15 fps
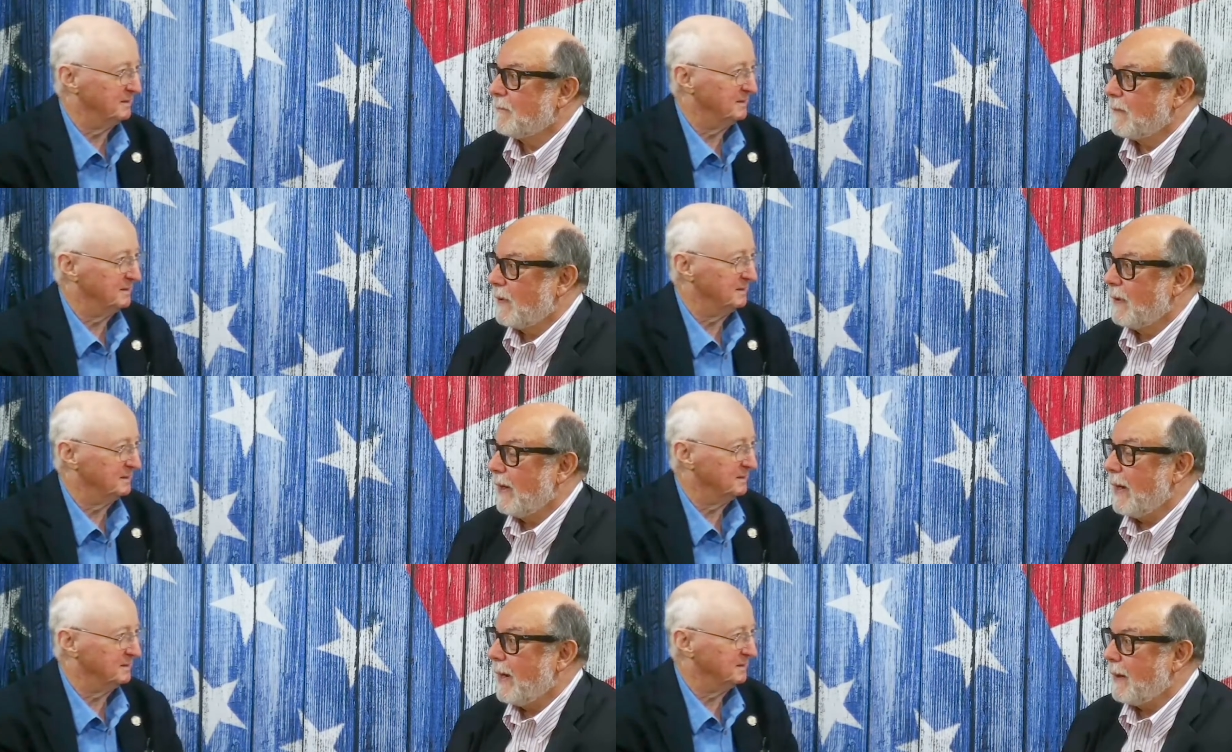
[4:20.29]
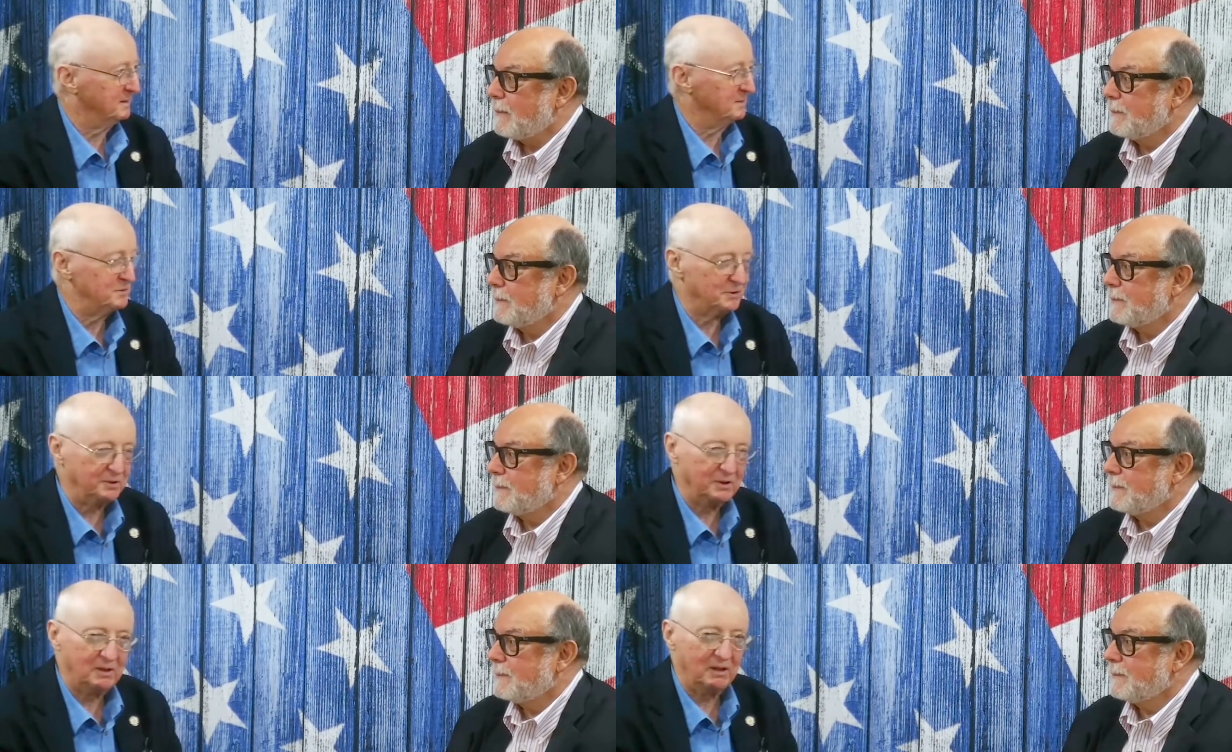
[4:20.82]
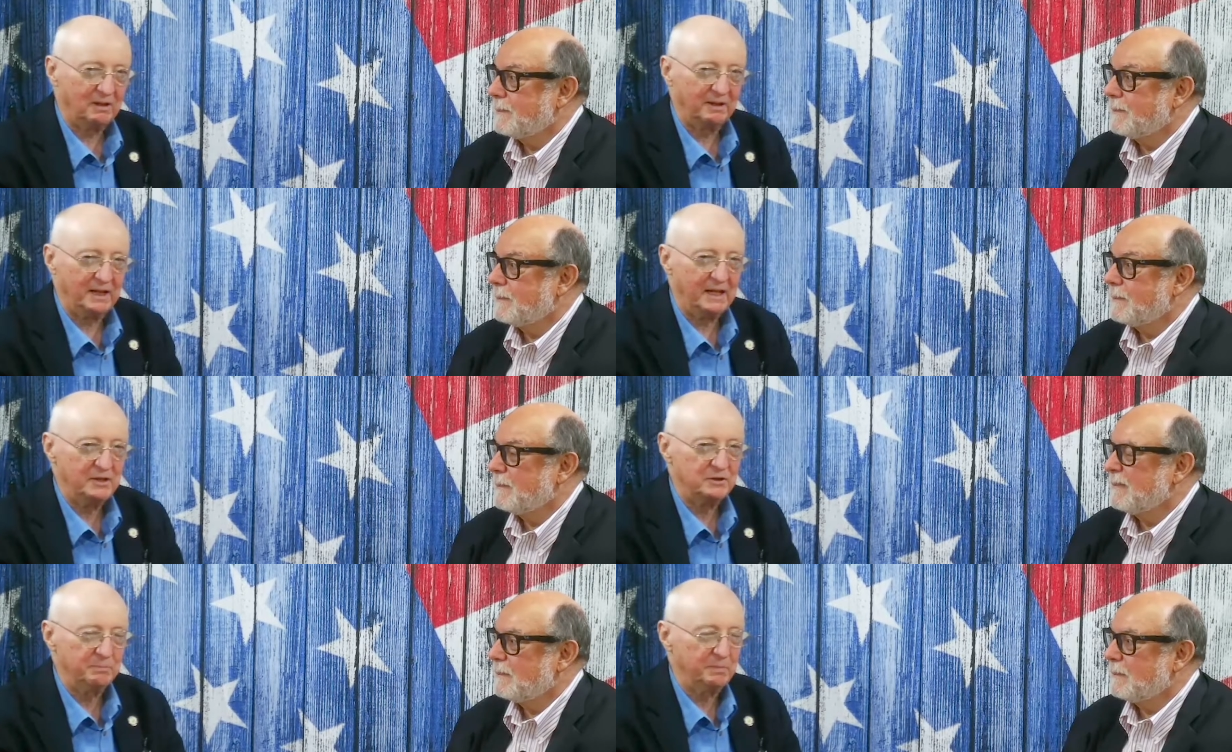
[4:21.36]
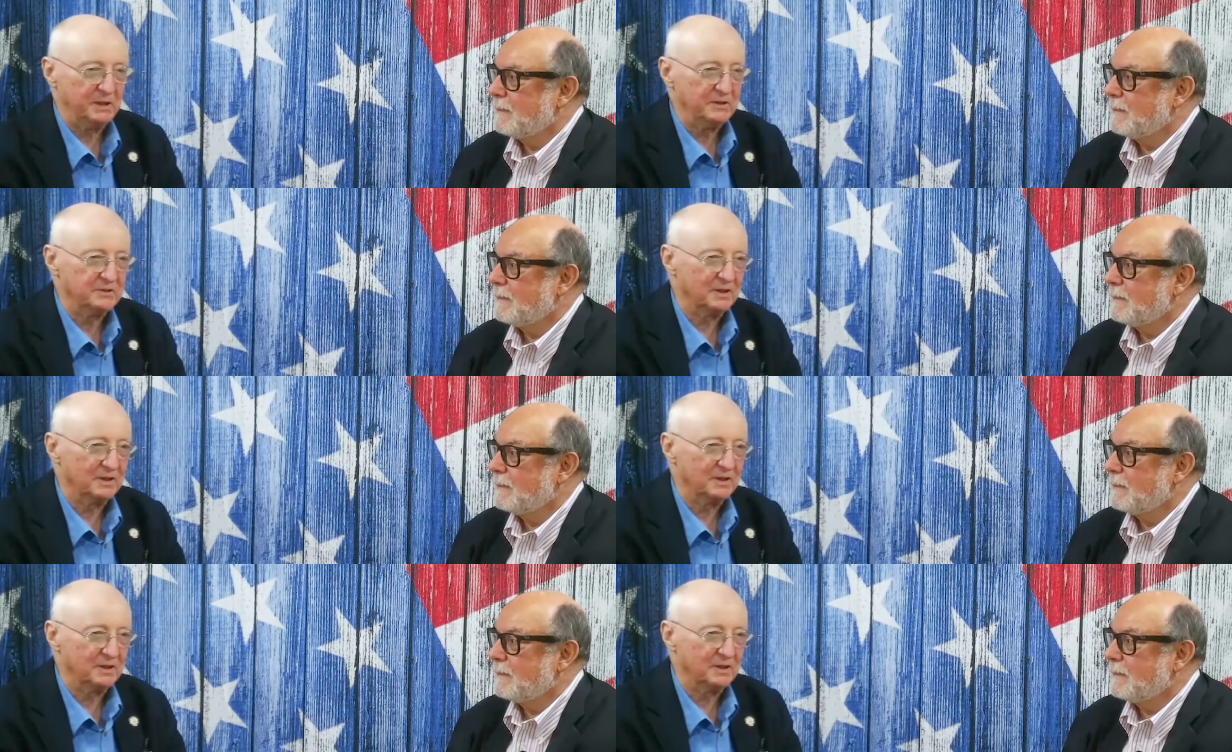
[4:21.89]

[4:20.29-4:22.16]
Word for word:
Speaker 1: Yeah. So you call it hate speech.